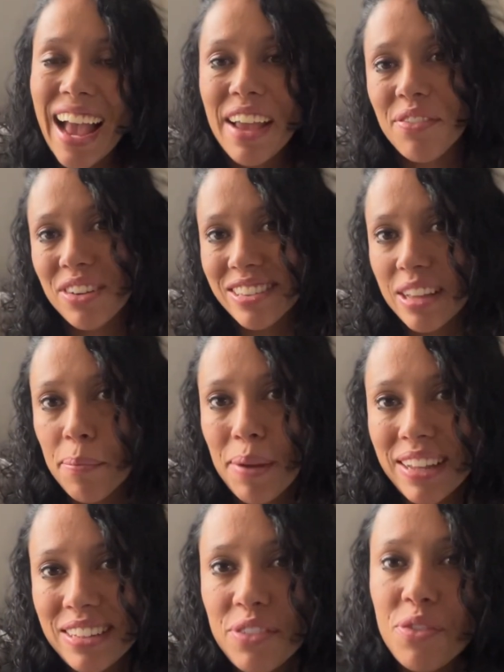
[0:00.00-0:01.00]
friends, I'm
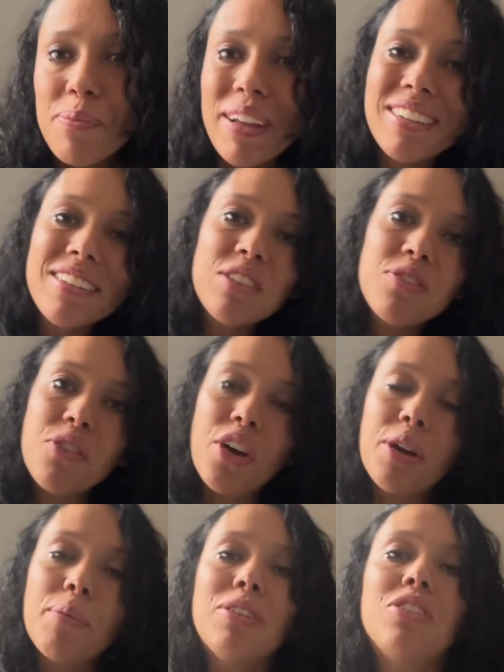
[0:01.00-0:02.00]
Mandy from Mandolins
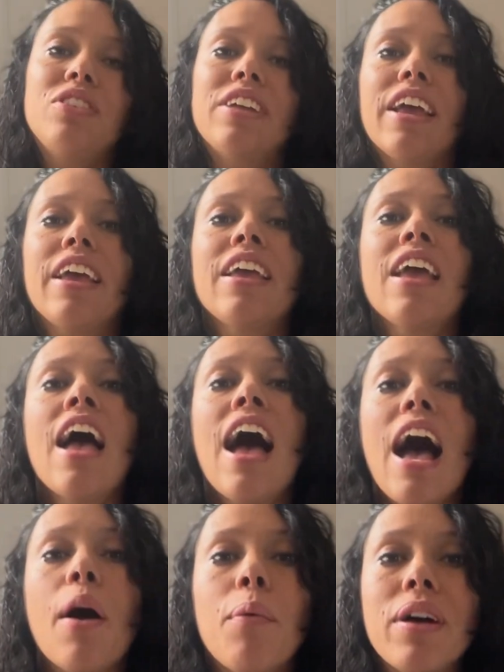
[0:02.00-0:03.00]
Farm, and today
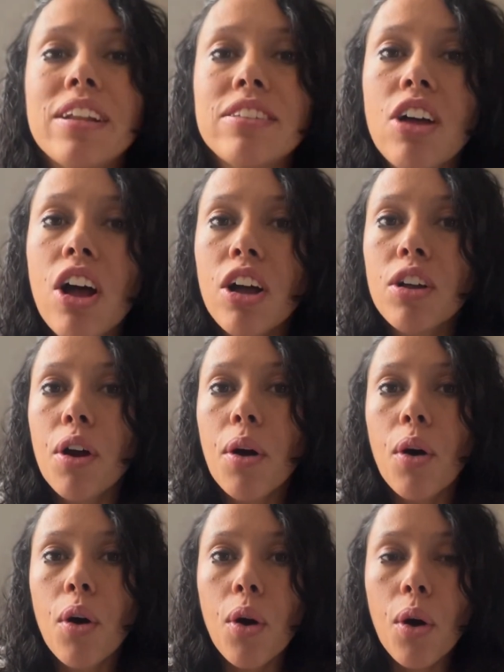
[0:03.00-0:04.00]
I want to talk
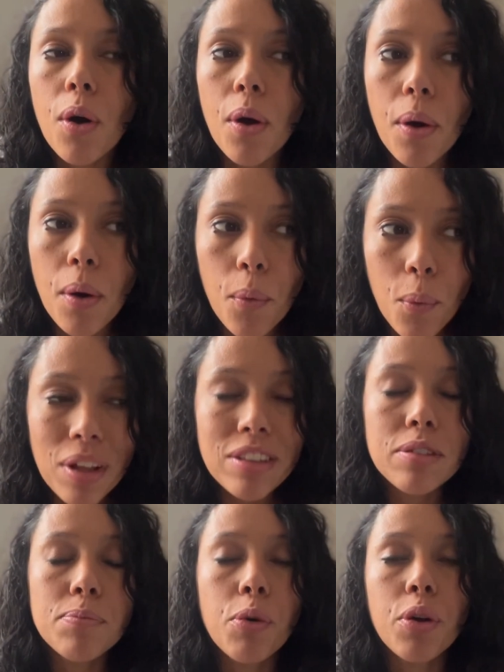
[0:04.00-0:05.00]
once
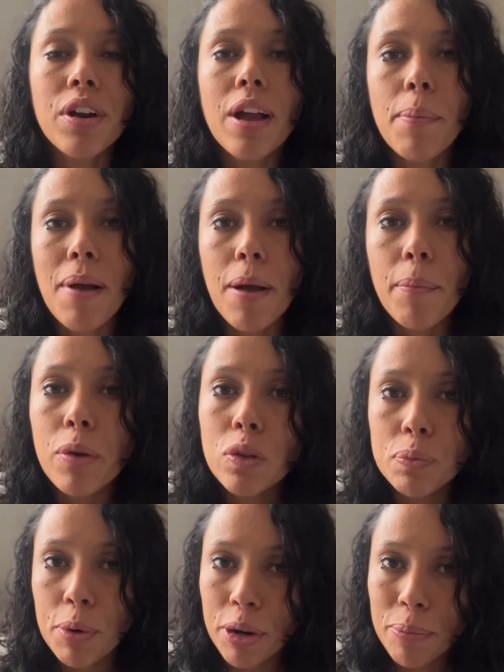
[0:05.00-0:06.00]
more about
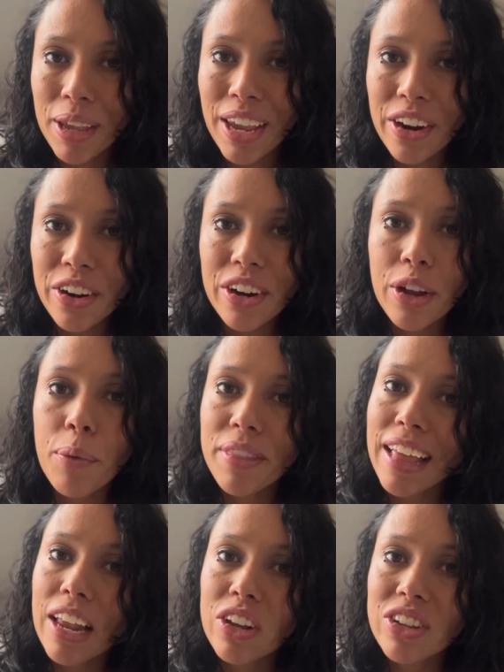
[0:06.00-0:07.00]
postpartum care and what
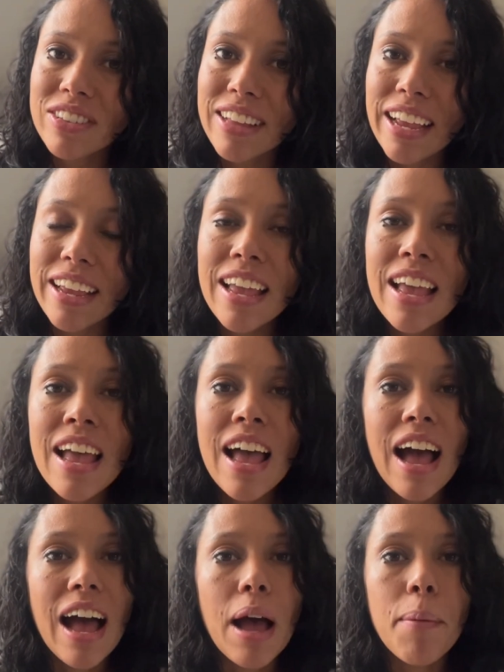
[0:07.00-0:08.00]
that looks like,
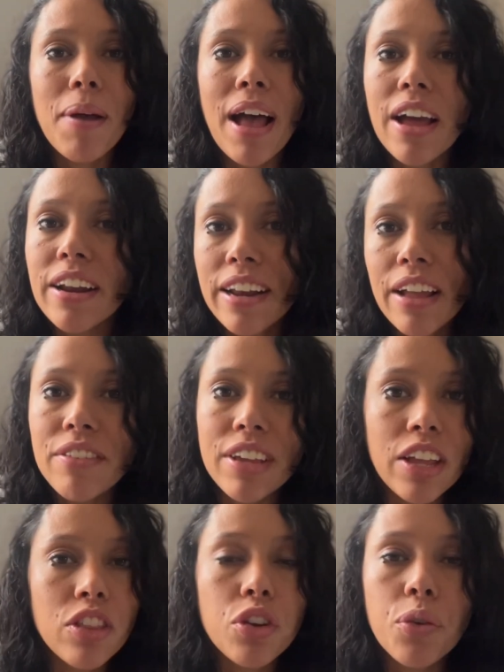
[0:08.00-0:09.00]
how to
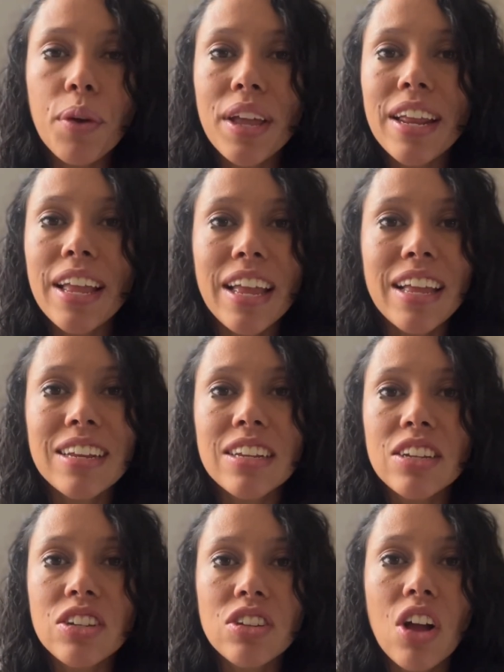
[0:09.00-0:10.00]
navigate through it, and
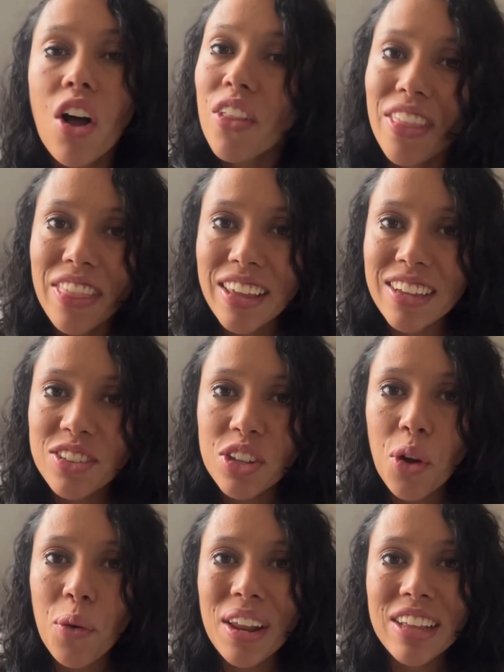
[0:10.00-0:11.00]
all the things.
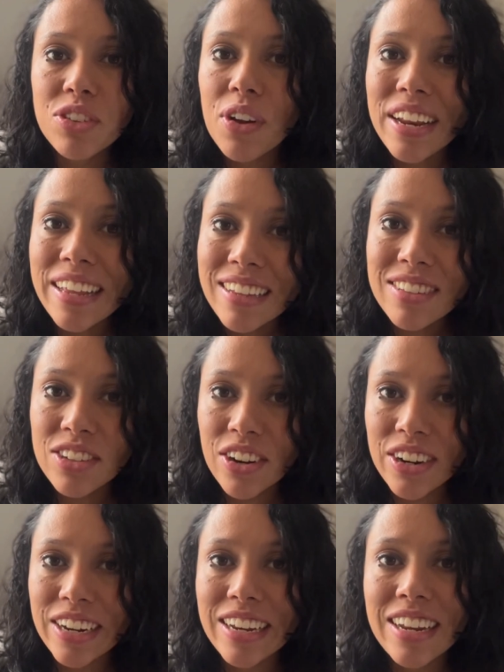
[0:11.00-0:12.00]
So let's go ahead and get
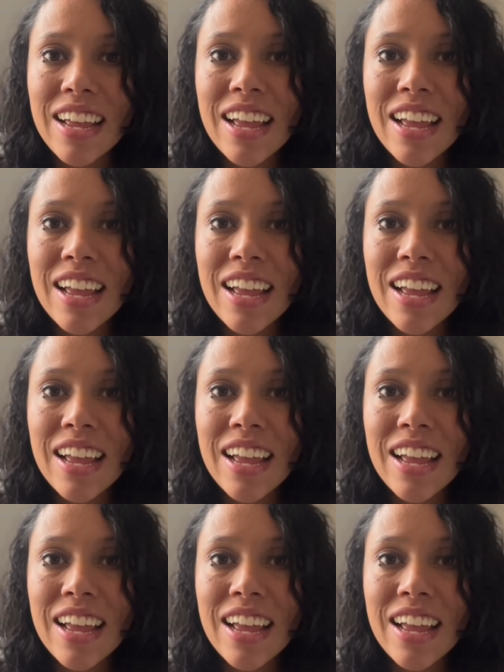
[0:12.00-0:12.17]
started.